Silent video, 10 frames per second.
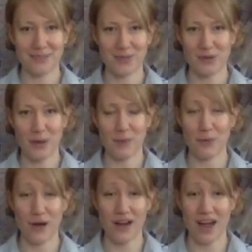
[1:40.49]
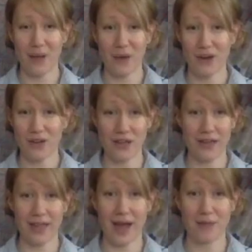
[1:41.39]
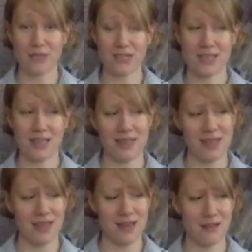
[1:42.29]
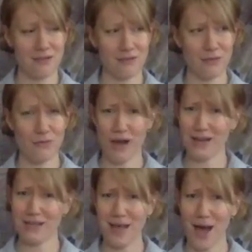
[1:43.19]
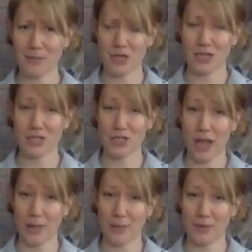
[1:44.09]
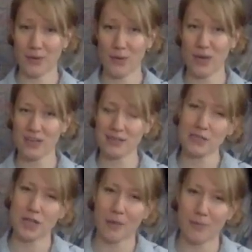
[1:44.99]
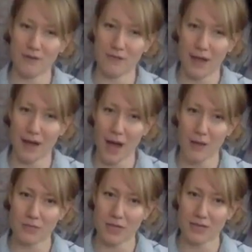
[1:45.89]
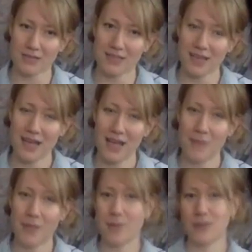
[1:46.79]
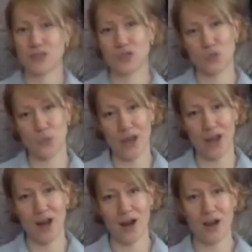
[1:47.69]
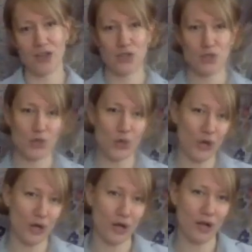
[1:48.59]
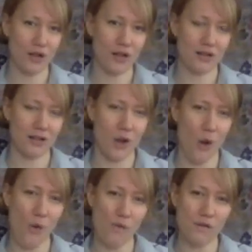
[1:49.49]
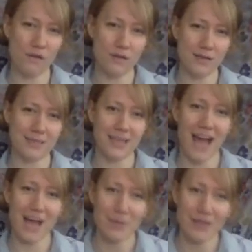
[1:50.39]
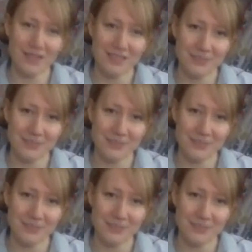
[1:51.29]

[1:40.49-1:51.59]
So number one, I want you to look at that object and think of, what is the object's shape? What is the shape of that object? Maybe it's a square, a circle, an oval, a diamond.